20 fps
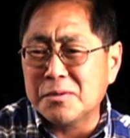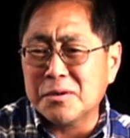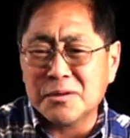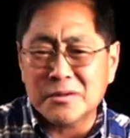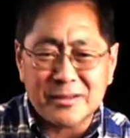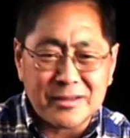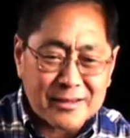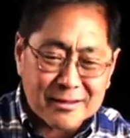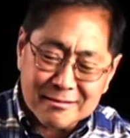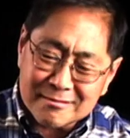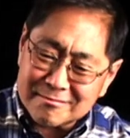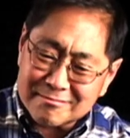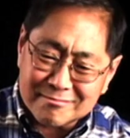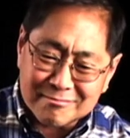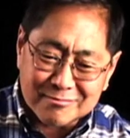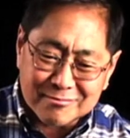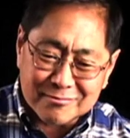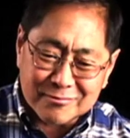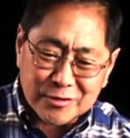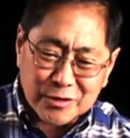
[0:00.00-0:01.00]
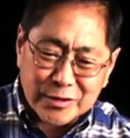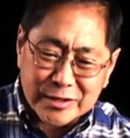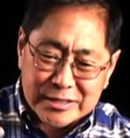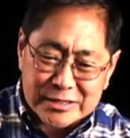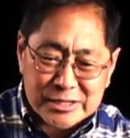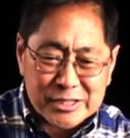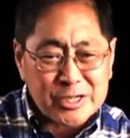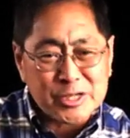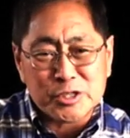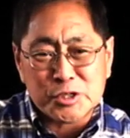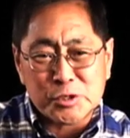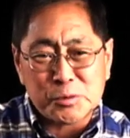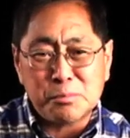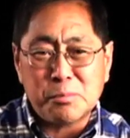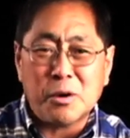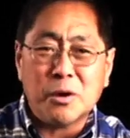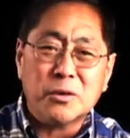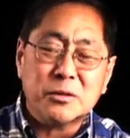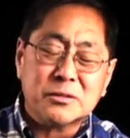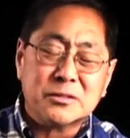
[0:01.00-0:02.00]
building
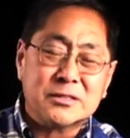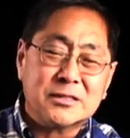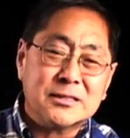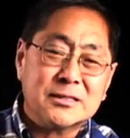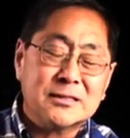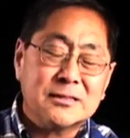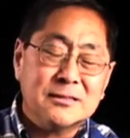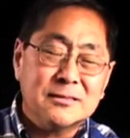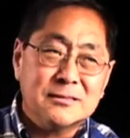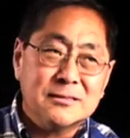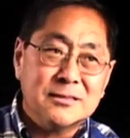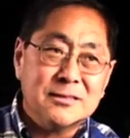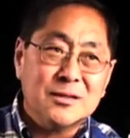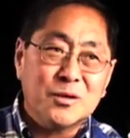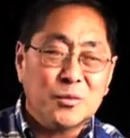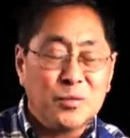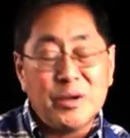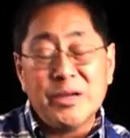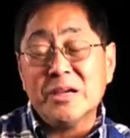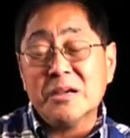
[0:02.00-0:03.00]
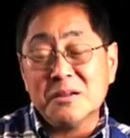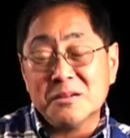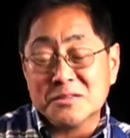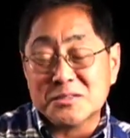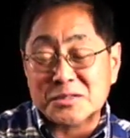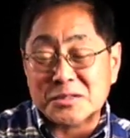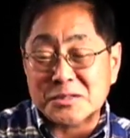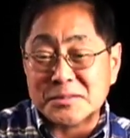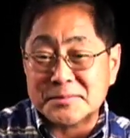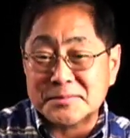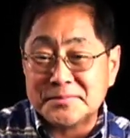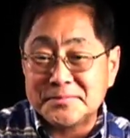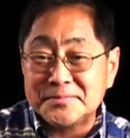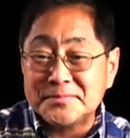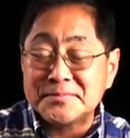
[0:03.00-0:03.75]
36-spoked wheels